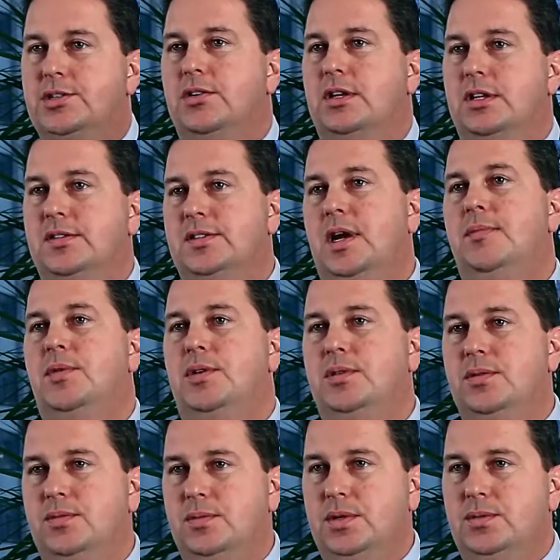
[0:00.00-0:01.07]
during the
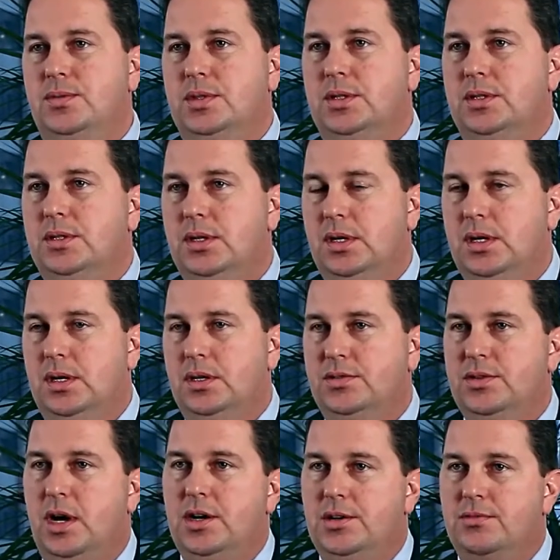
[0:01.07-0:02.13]
summer when we're
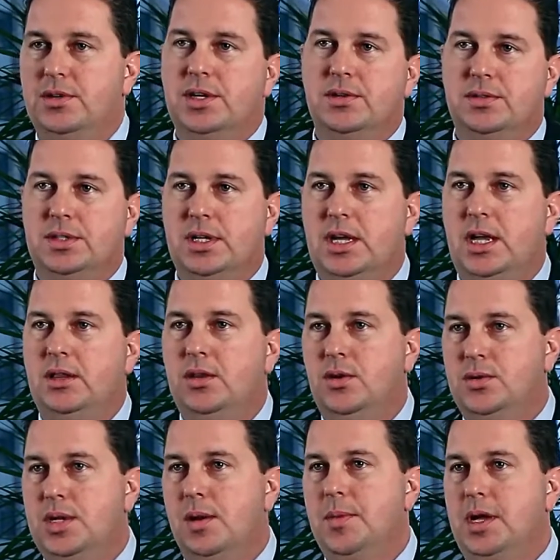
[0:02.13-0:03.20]
trying to reduce the heat
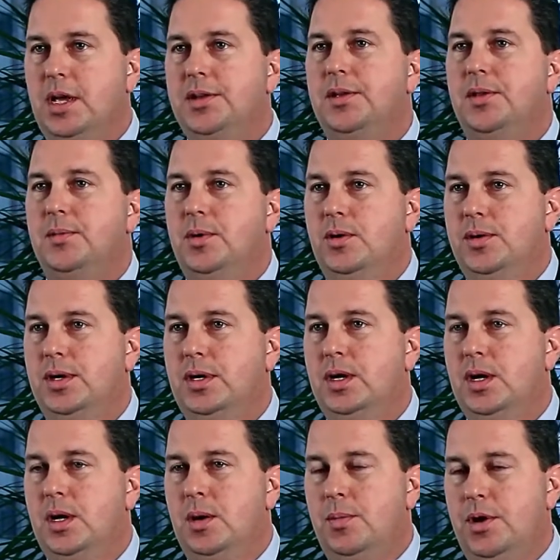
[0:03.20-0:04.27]
load coming into the building,
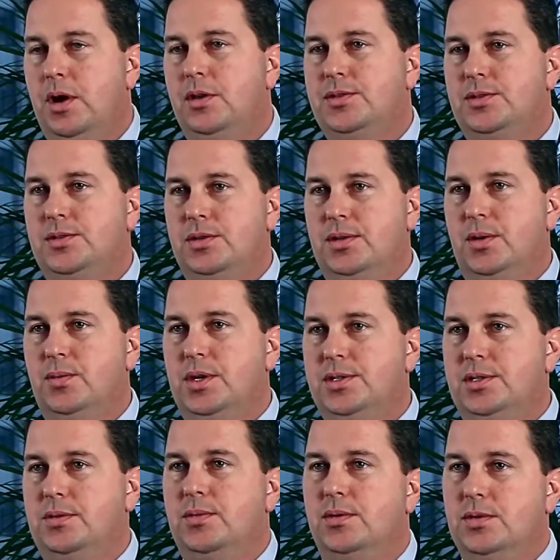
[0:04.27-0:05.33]
but also during the
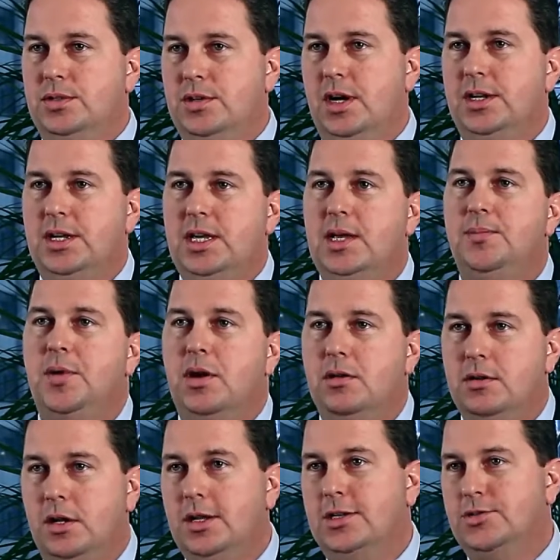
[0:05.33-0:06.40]
winter when we're trying to keep
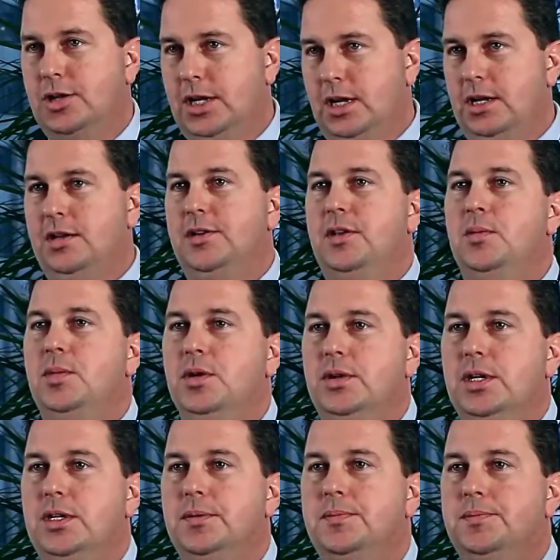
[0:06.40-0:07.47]
our electric heat into the
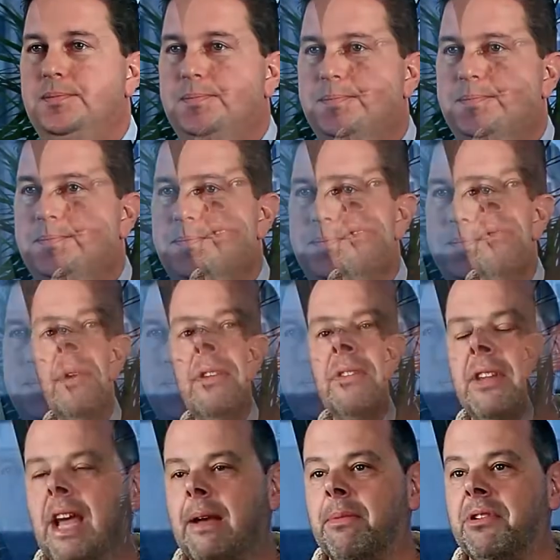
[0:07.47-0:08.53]
building. We
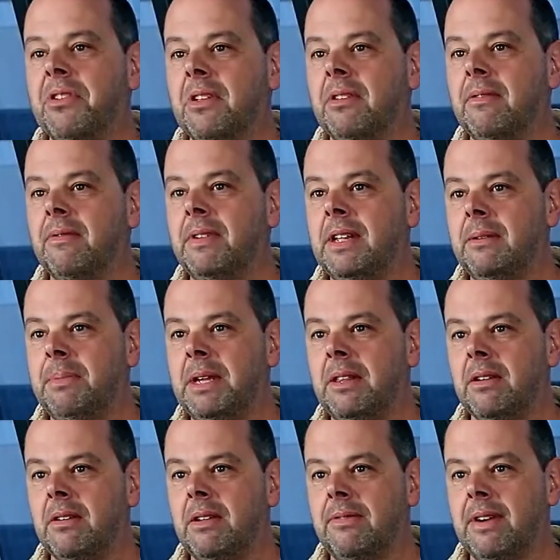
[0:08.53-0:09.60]
established that
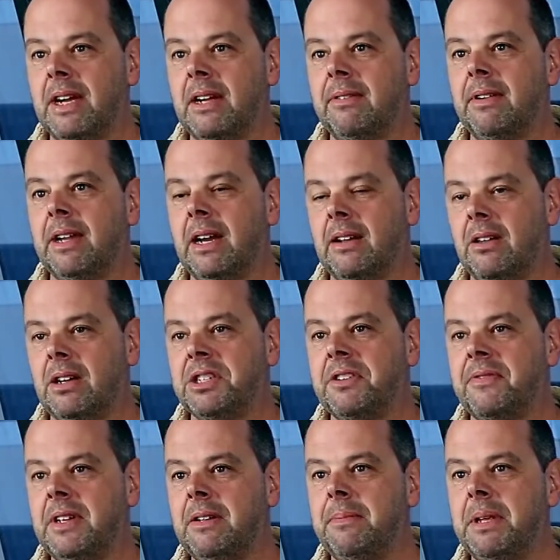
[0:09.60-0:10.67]
VEP35,
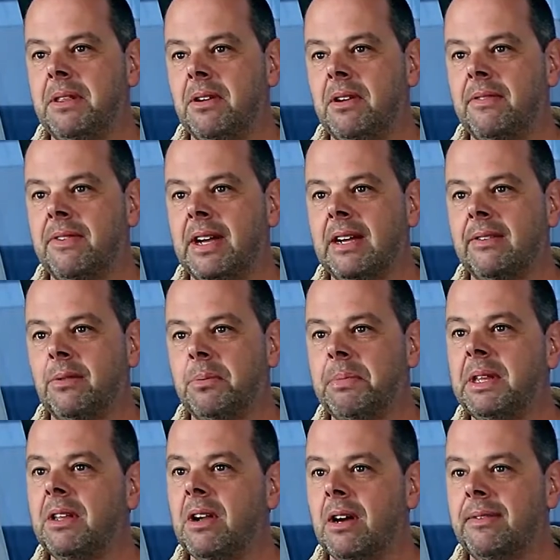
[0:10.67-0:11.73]
Analogic VEP35, would
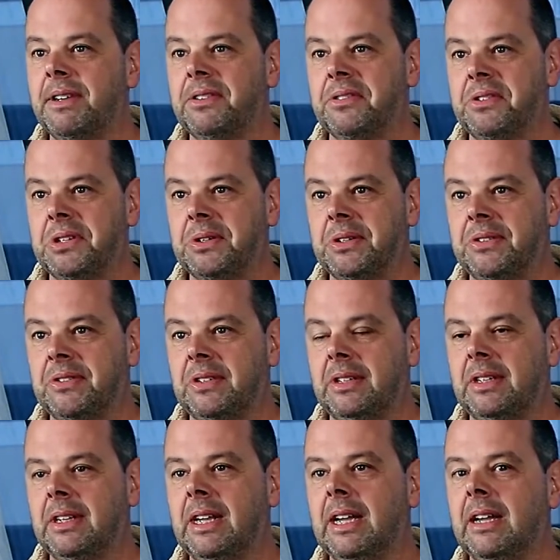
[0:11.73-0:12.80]
be the obvious choice.
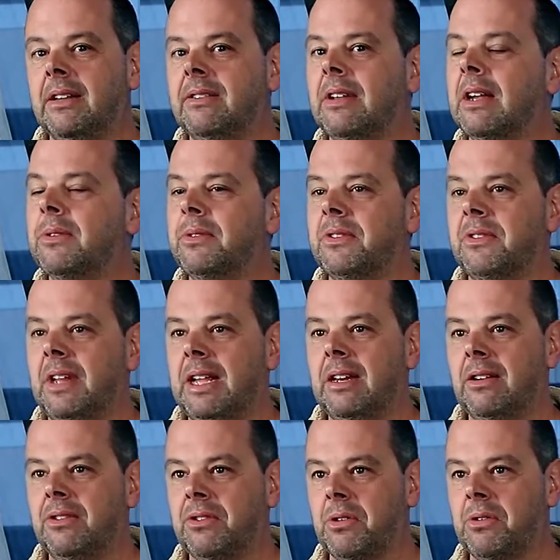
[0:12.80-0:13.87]
It has
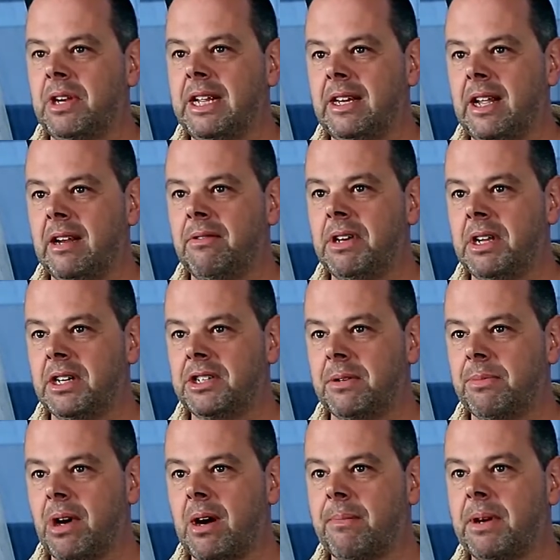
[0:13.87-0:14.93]
outstanding solar heat gain
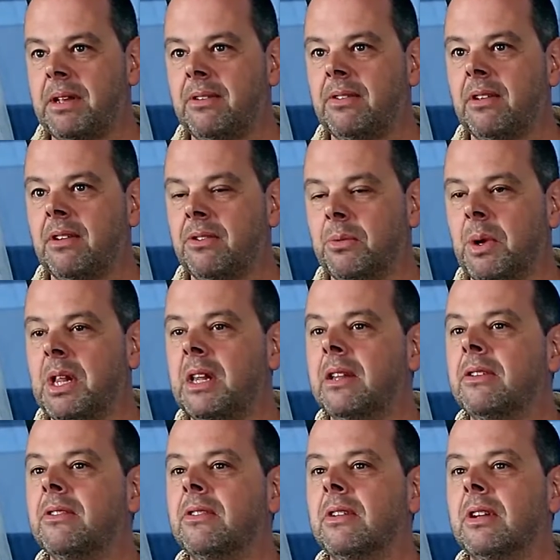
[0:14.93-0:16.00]
reduction properties as well
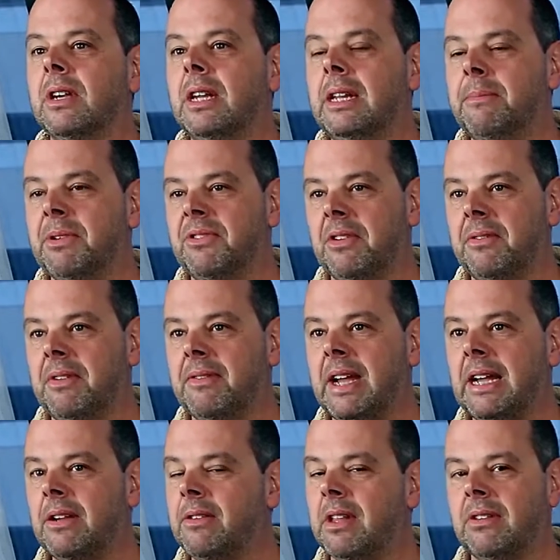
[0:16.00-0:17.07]
as an emissivity
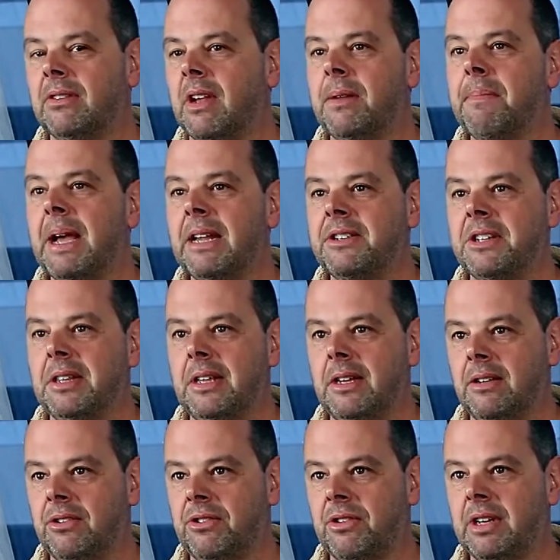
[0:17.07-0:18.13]
value that's unmatched in the
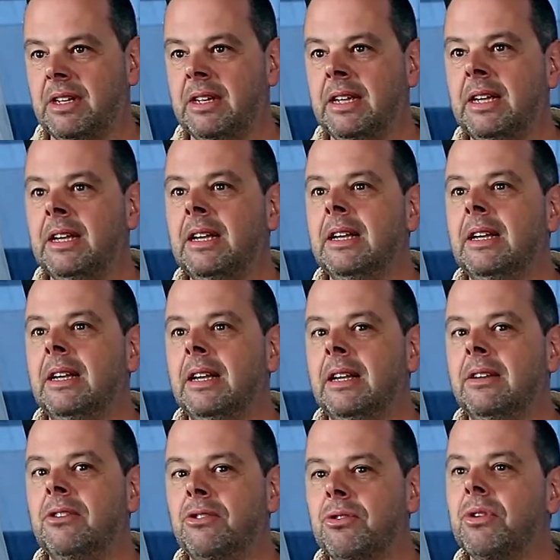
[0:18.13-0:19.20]
industry.
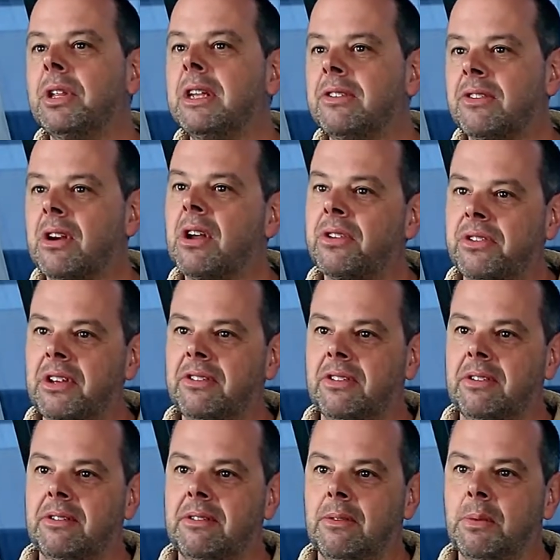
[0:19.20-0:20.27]
It truly is an
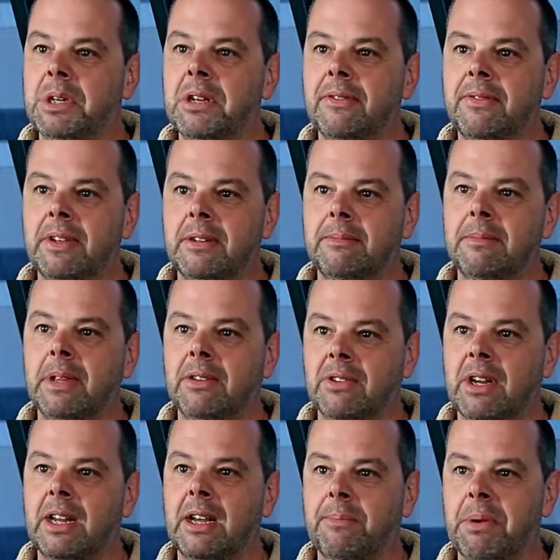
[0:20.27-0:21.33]
all-season window film
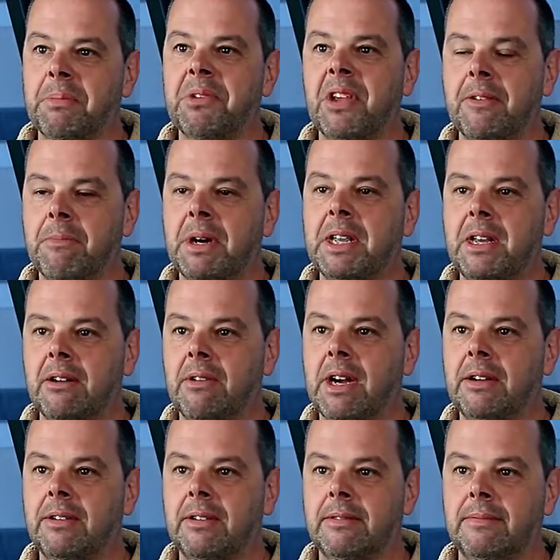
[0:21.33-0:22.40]
that's going to help them save money
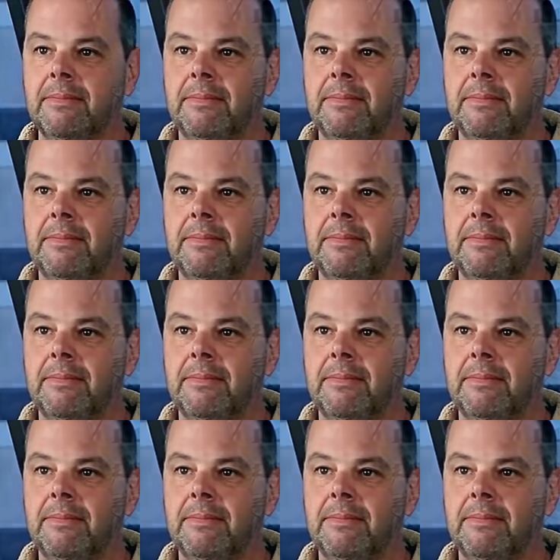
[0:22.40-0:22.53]
year-round.